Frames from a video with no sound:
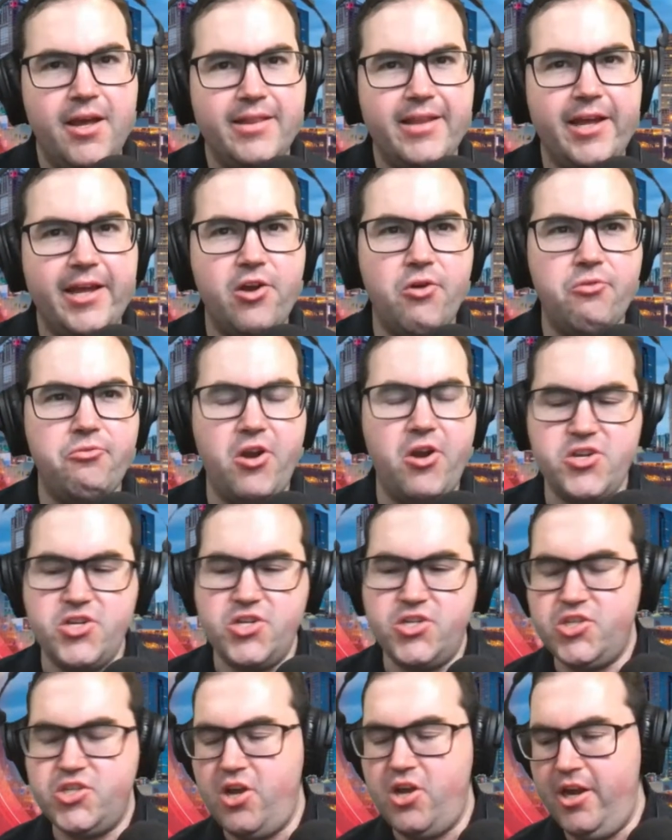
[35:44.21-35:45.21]
They got Roger
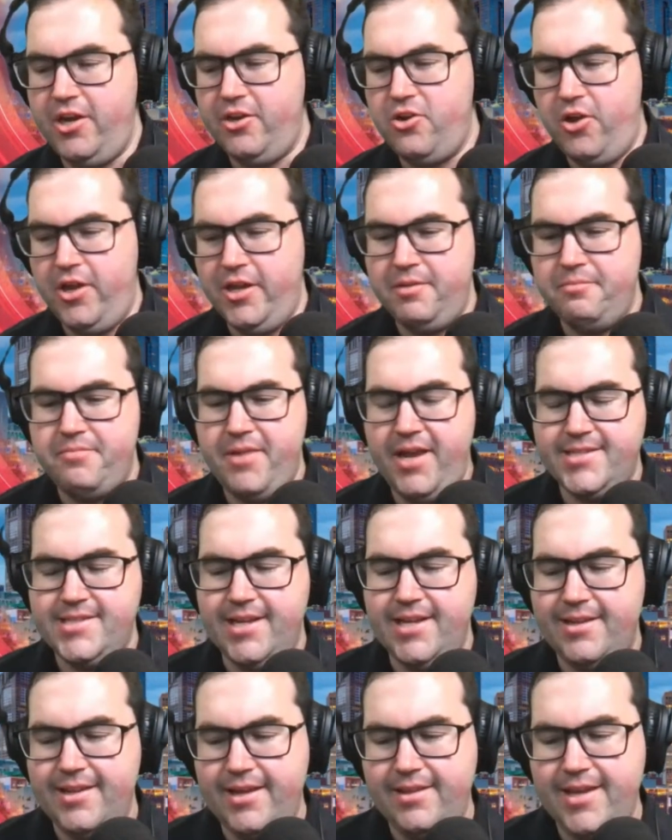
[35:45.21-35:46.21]
Stone on
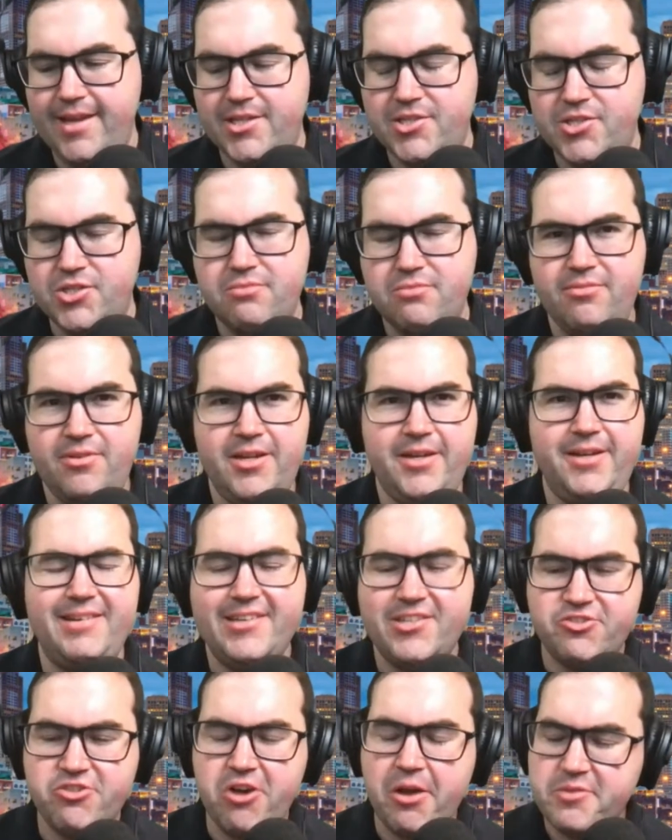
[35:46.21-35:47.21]
basically these uh,
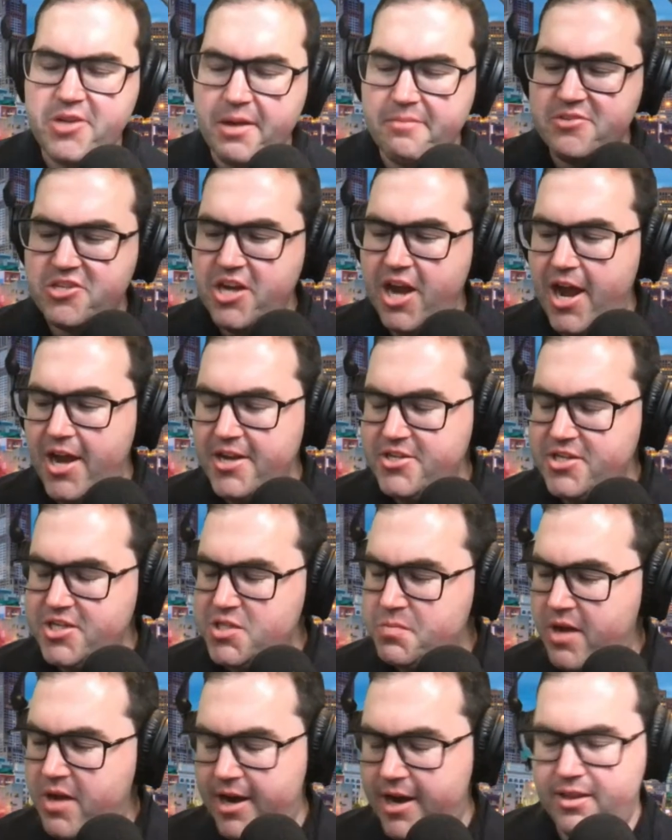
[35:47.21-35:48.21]
trumped up
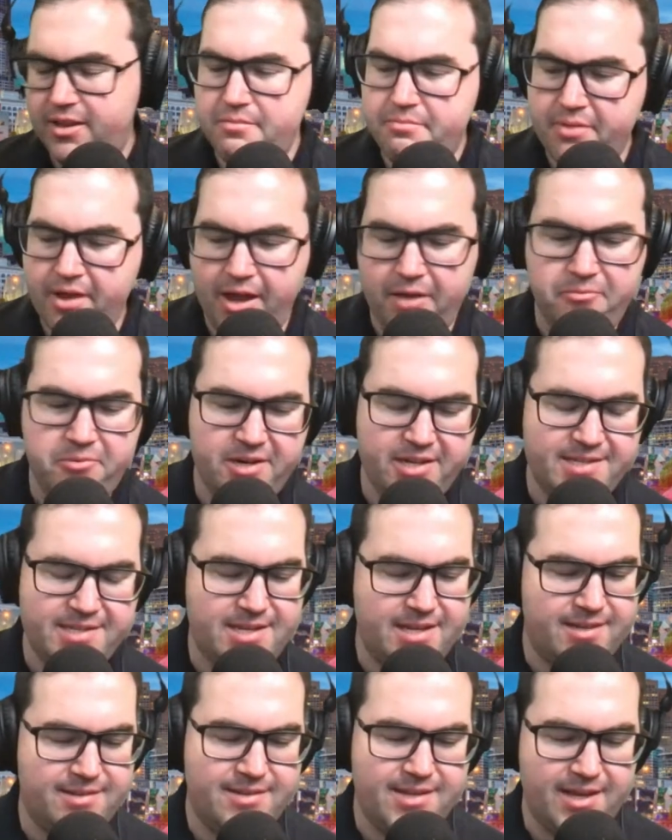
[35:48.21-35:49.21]
charges. Pardon the pun. What is
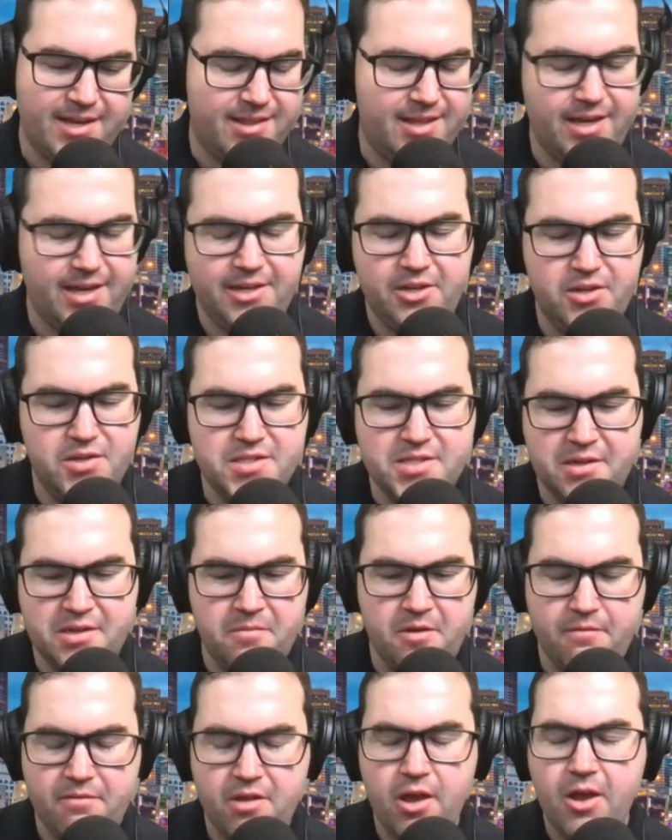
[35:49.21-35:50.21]
that? They they accused
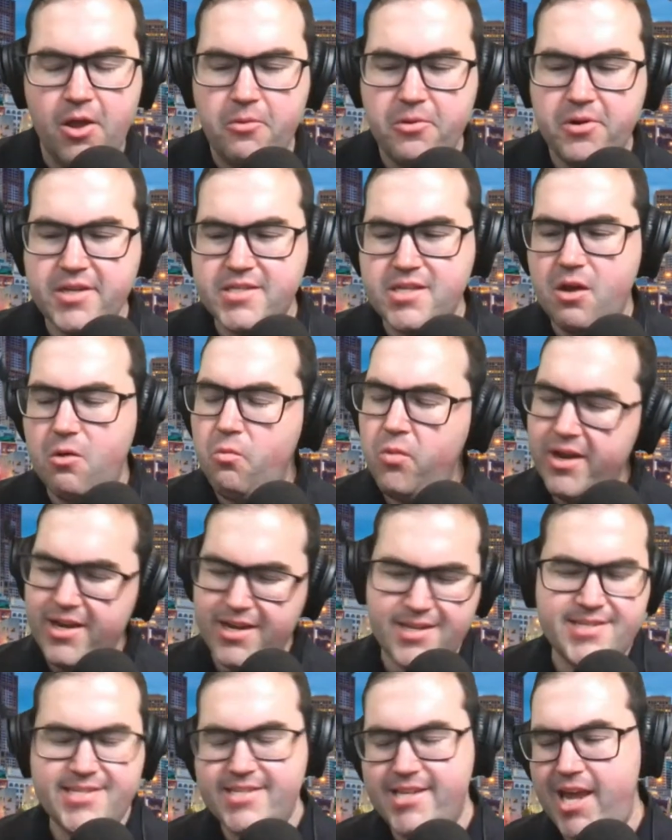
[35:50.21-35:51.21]
him of what is that?
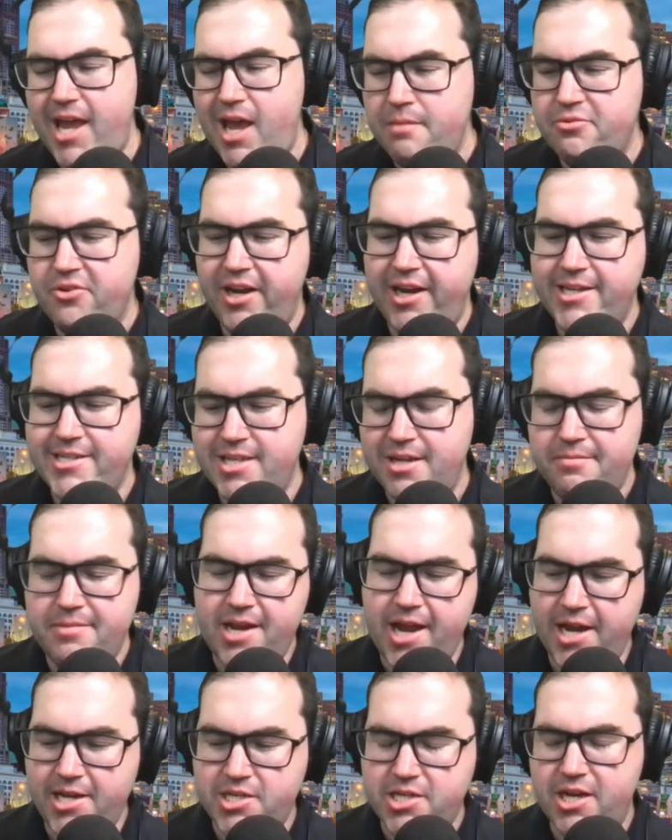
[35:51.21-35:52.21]
Witness tampering,
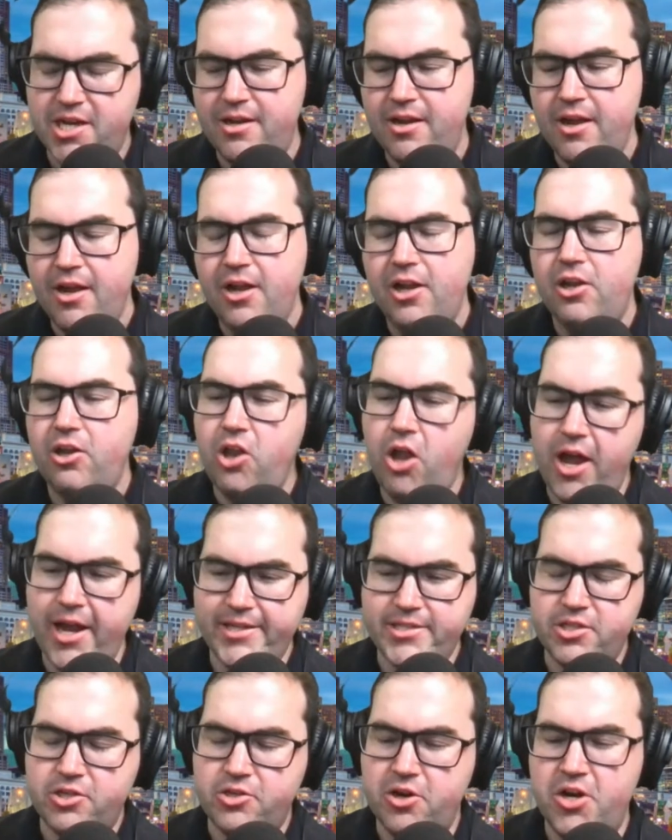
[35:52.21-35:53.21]
intimidation,
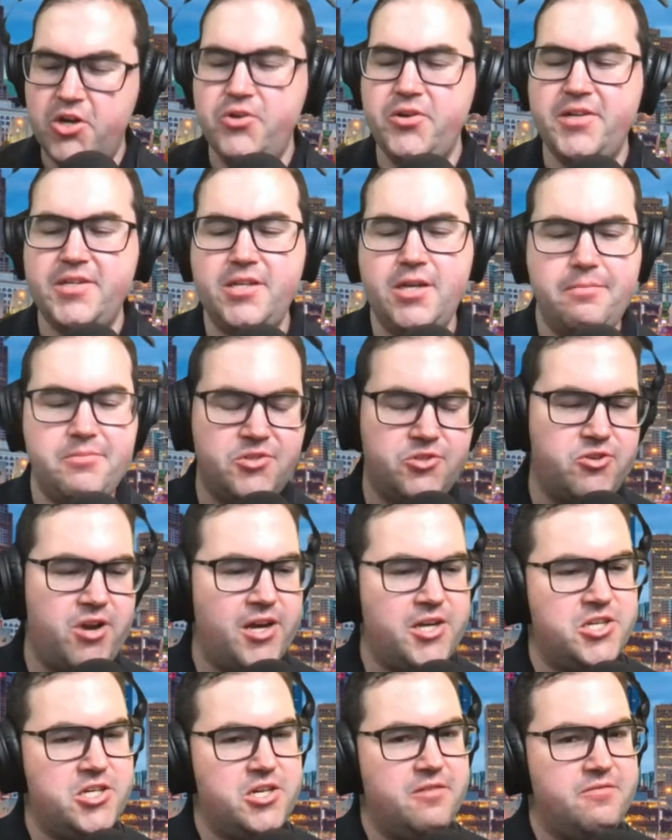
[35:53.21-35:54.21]
lying to Congress, and
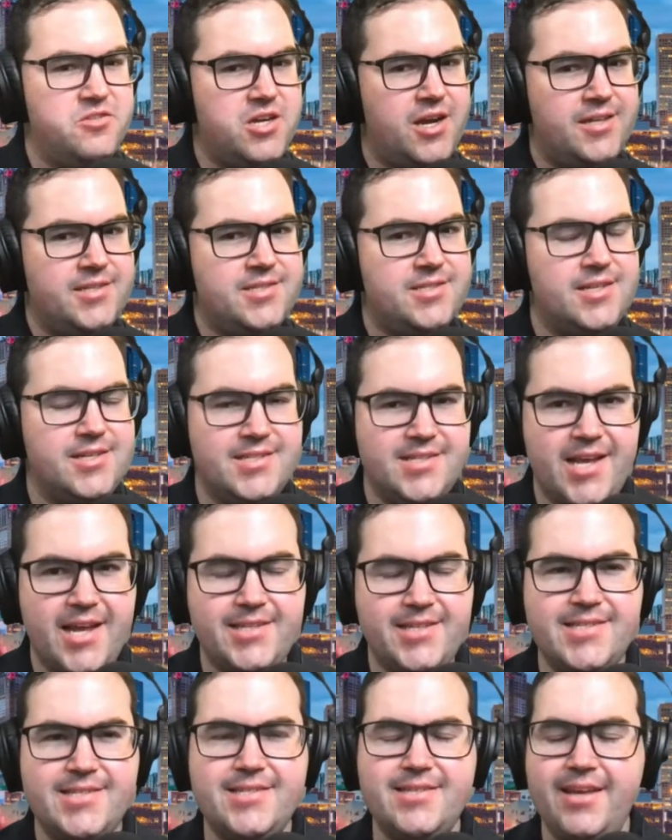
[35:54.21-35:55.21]
obstruction of justice.
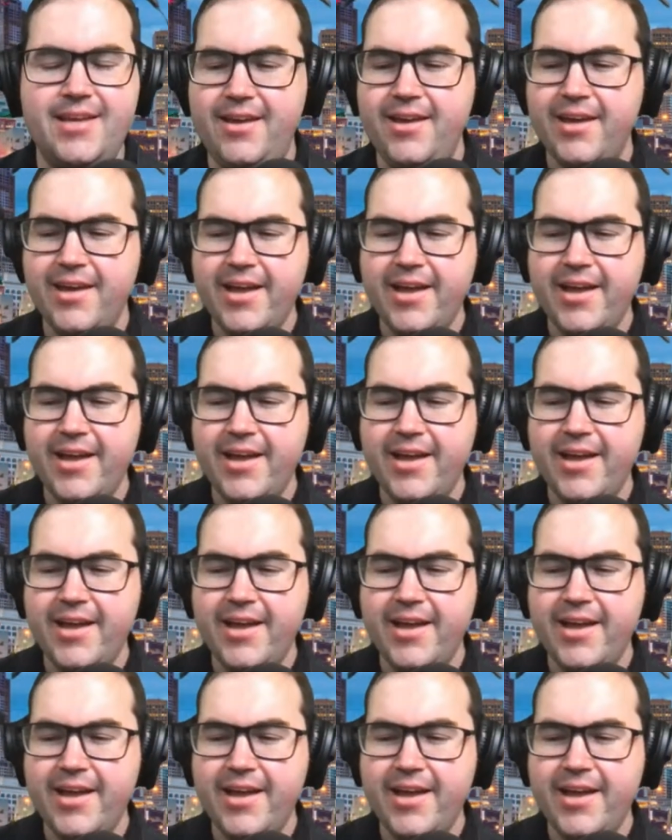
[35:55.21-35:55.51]
That's the